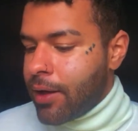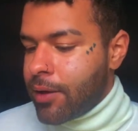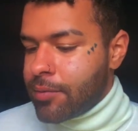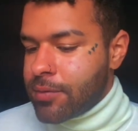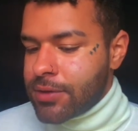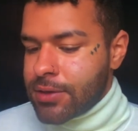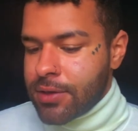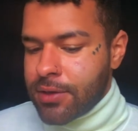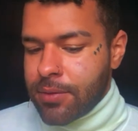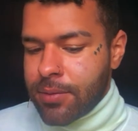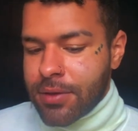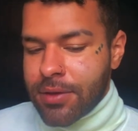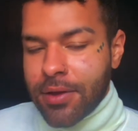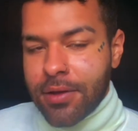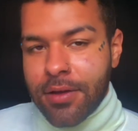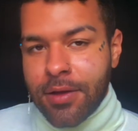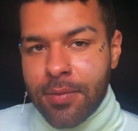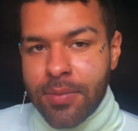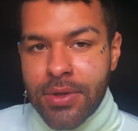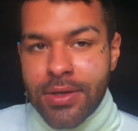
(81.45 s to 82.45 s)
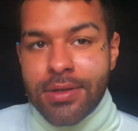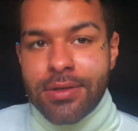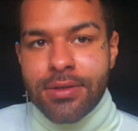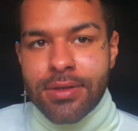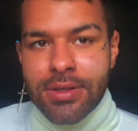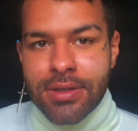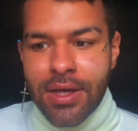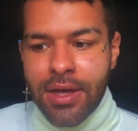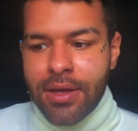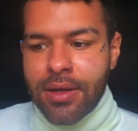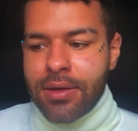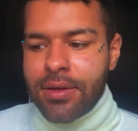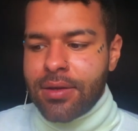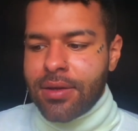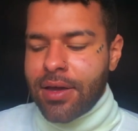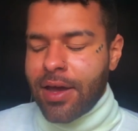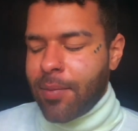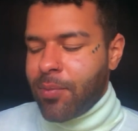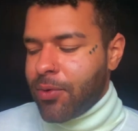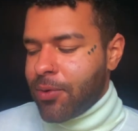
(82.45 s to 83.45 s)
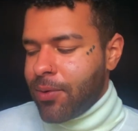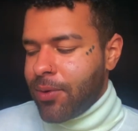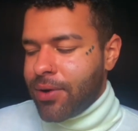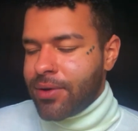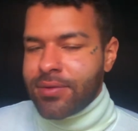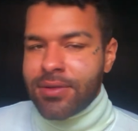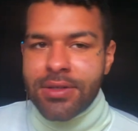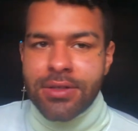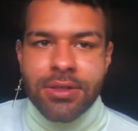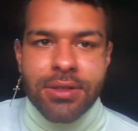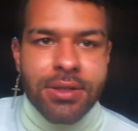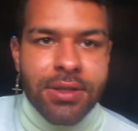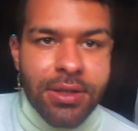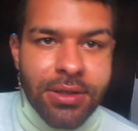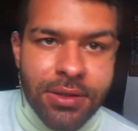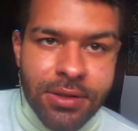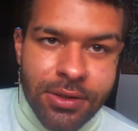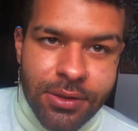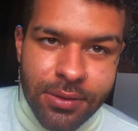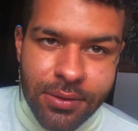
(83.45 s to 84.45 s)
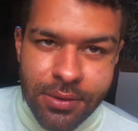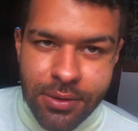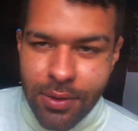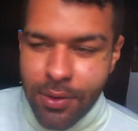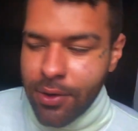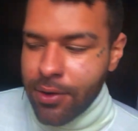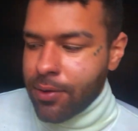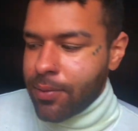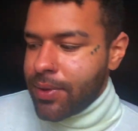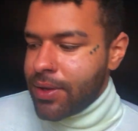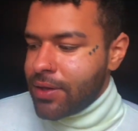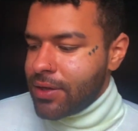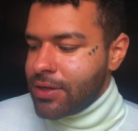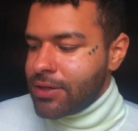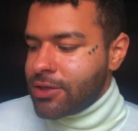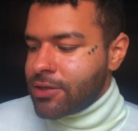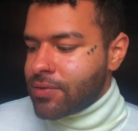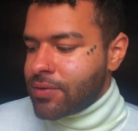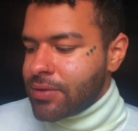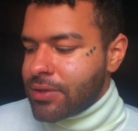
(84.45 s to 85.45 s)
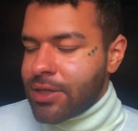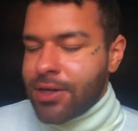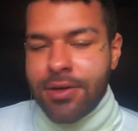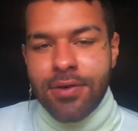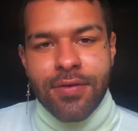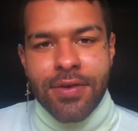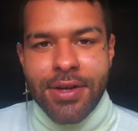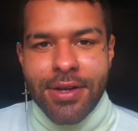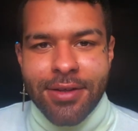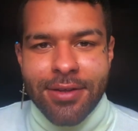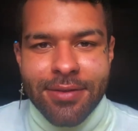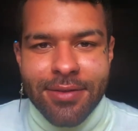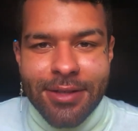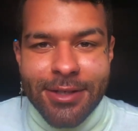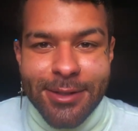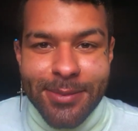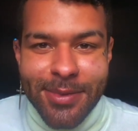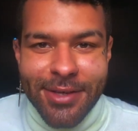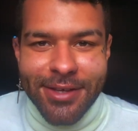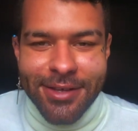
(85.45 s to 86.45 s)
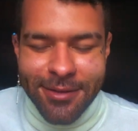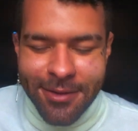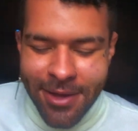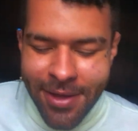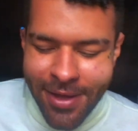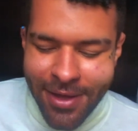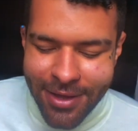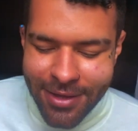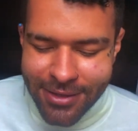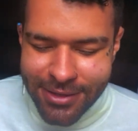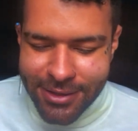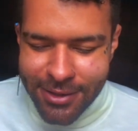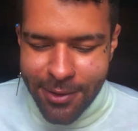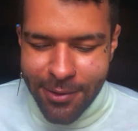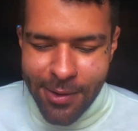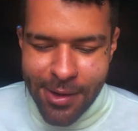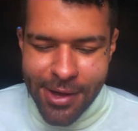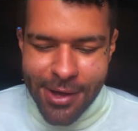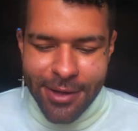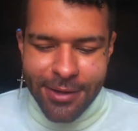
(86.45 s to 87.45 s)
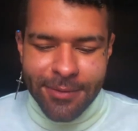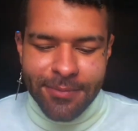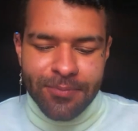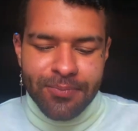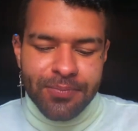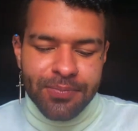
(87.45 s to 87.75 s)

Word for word: So with all that being said, Capricorn, let's just get into your weekly general tarot reading this week. So